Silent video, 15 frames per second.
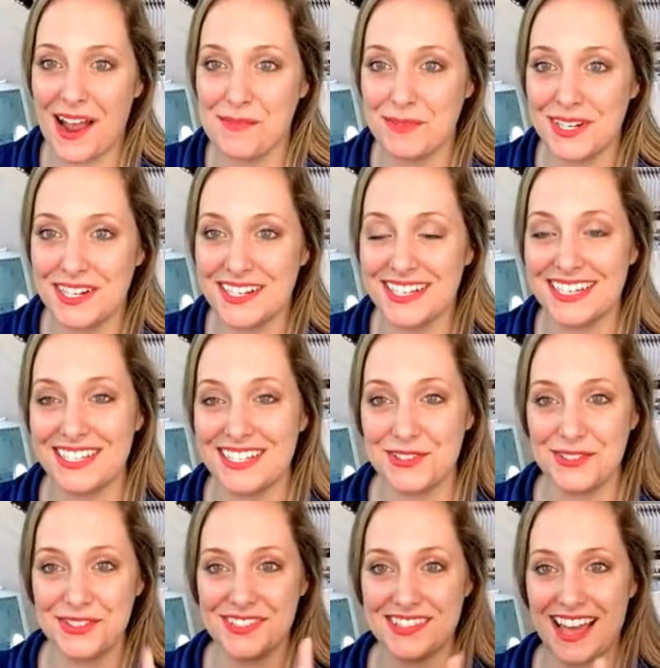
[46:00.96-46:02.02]
I'm going to
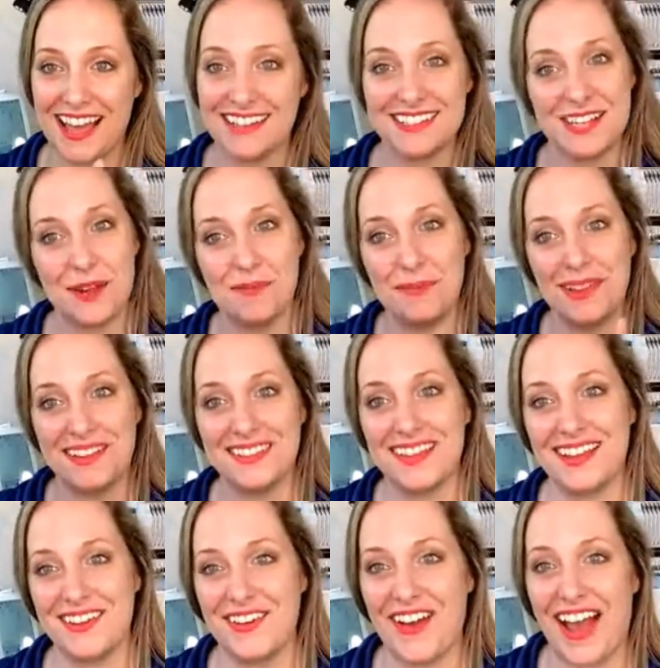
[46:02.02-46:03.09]
use that template
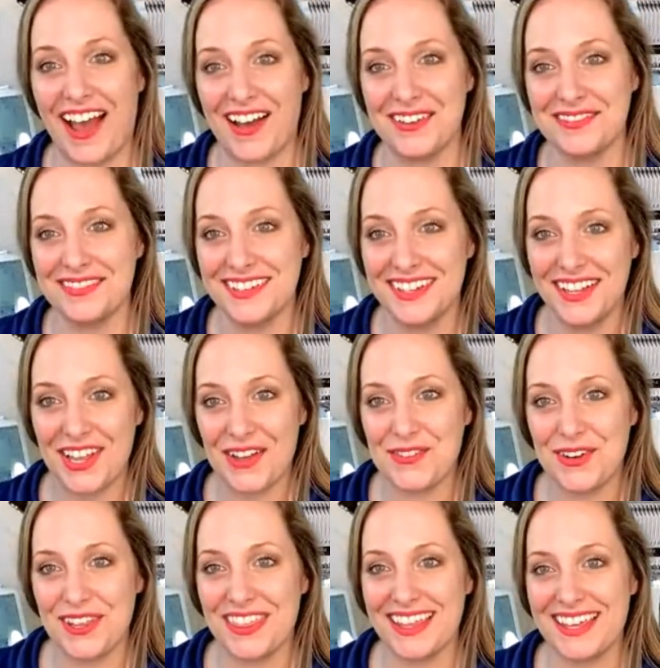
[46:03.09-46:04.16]
that you have
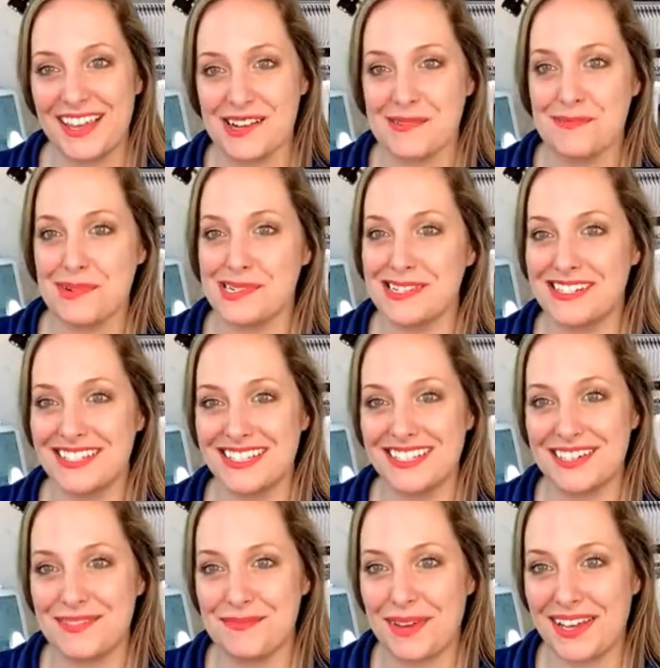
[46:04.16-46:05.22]
with a young person
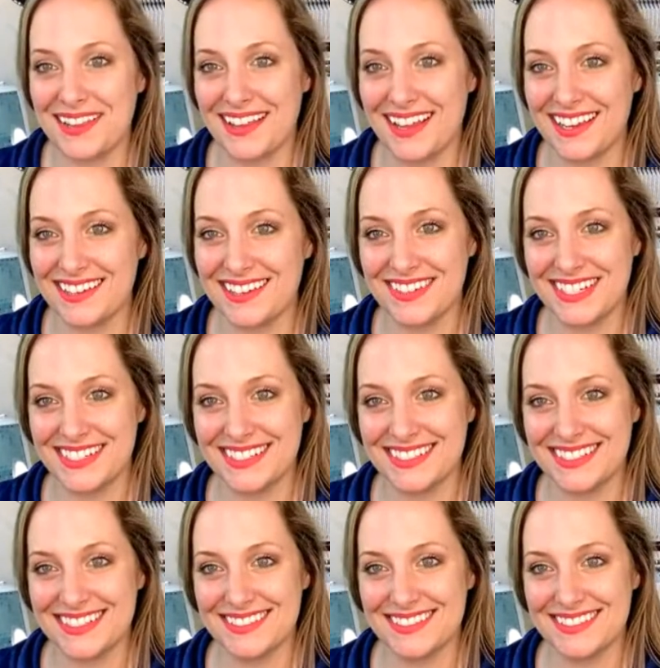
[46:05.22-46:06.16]
in my life. And